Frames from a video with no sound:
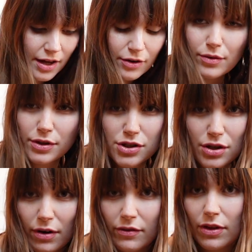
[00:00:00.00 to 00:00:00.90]
I don't want to
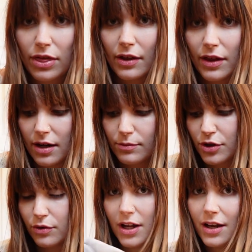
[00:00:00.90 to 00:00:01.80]
show everything that I'm
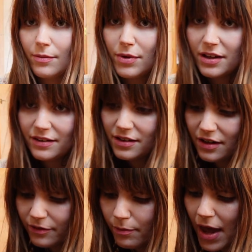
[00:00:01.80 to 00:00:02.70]
donating because it
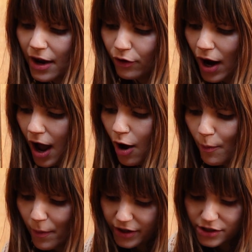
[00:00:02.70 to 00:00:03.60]
doesn't matter how
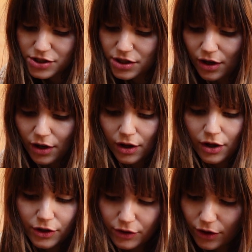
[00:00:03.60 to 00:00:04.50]
much
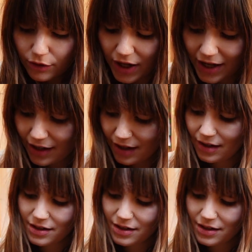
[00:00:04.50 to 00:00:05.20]
you're donating.